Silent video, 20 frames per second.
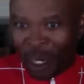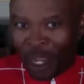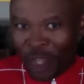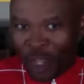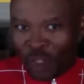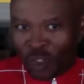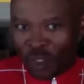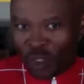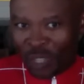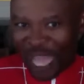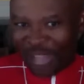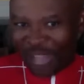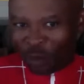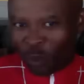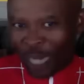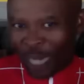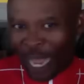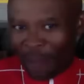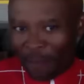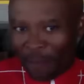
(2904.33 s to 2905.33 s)
So that's
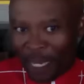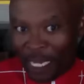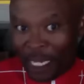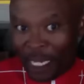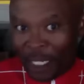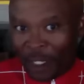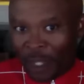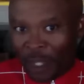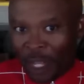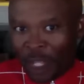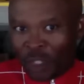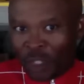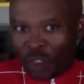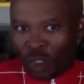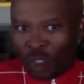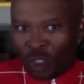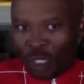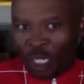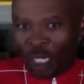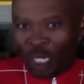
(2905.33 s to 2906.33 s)
what I mean. So
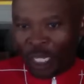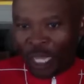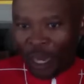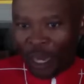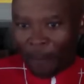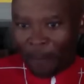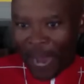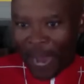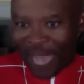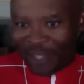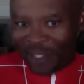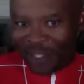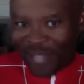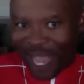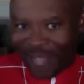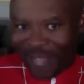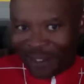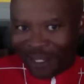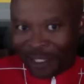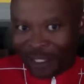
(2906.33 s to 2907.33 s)
you need to get a bike
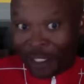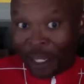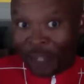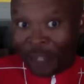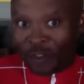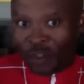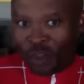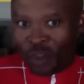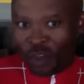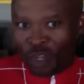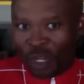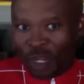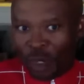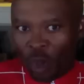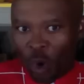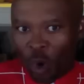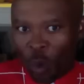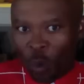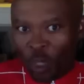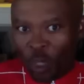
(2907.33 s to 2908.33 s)
sizing done so you can
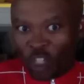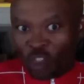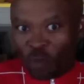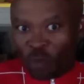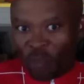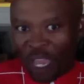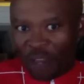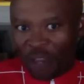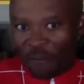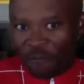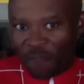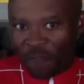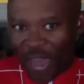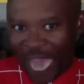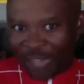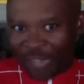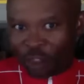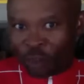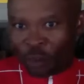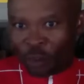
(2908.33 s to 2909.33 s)
know which
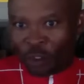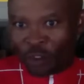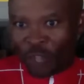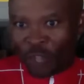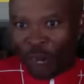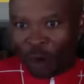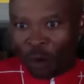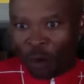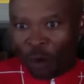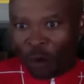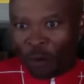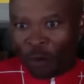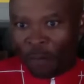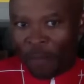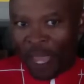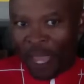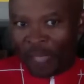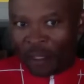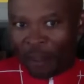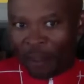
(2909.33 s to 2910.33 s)
manufacturers are going to
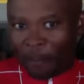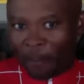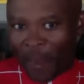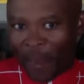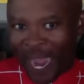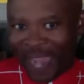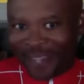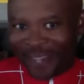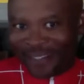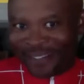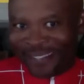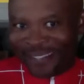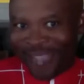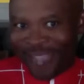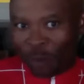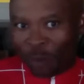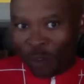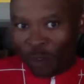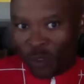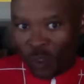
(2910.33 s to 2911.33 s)
make the bikes
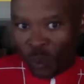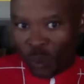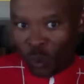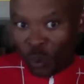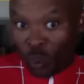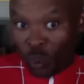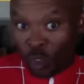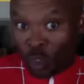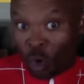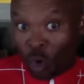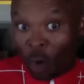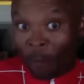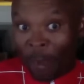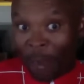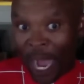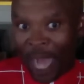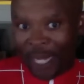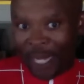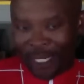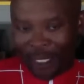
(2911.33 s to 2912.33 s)
that will suit your
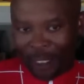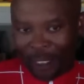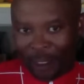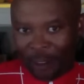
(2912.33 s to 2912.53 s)
body.